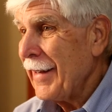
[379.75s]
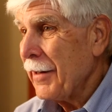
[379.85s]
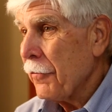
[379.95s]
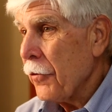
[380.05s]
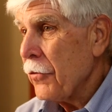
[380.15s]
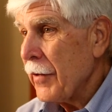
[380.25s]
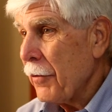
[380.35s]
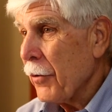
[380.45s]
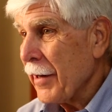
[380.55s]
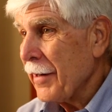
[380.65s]
and the first
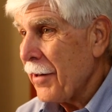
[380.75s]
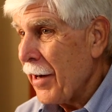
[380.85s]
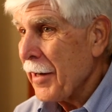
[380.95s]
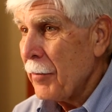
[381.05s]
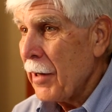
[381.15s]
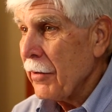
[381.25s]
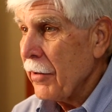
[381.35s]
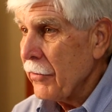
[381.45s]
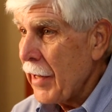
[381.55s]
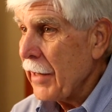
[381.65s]
thing we're going to talk about
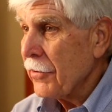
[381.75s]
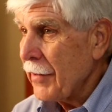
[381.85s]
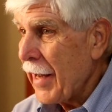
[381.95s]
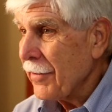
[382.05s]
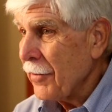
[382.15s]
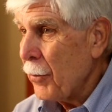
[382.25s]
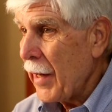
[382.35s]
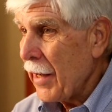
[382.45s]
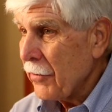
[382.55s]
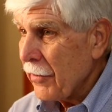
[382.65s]
is not stocks and
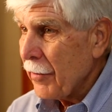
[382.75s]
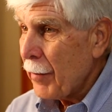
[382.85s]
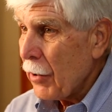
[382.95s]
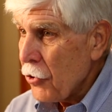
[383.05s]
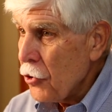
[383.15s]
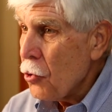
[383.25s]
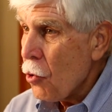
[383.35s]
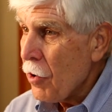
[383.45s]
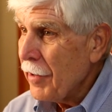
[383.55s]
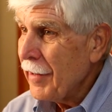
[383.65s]
bonds, it's about
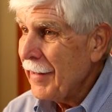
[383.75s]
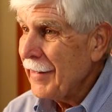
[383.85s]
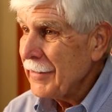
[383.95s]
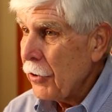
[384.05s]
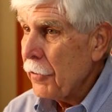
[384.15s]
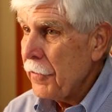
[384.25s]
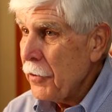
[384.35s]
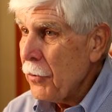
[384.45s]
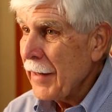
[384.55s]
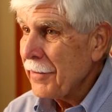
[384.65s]
you. So if
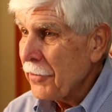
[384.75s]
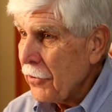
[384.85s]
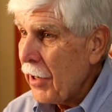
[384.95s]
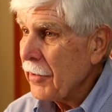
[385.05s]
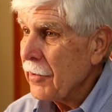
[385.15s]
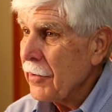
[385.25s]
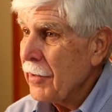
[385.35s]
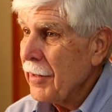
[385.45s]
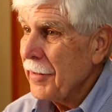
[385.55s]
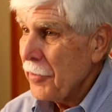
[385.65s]
you want to talk
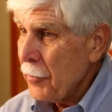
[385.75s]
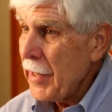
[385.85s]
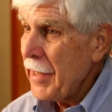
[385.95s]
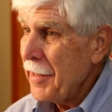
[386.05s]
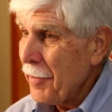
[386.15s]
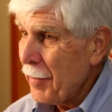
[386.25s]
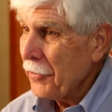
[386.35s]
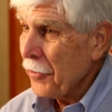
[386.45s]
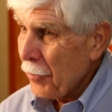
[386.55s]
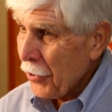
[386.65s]
to me
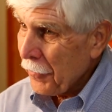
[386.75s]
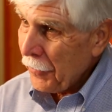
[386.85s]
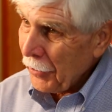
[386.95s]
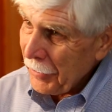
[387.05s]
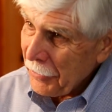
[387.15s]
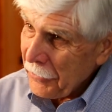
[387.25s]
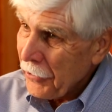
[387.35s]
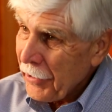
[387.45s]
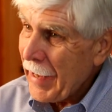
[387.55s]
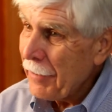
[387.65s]
about your portfolio,
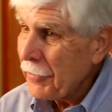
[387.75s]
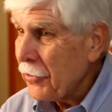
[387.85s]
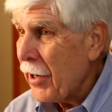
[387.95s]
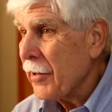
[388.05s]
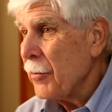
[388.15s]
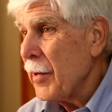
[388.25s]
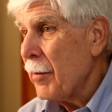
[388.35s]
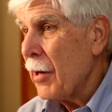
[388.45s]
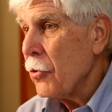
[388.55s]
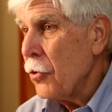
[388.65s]
you're going to have to talk to me
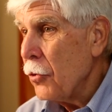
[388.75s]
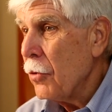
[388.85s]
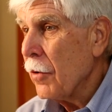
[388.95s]
about you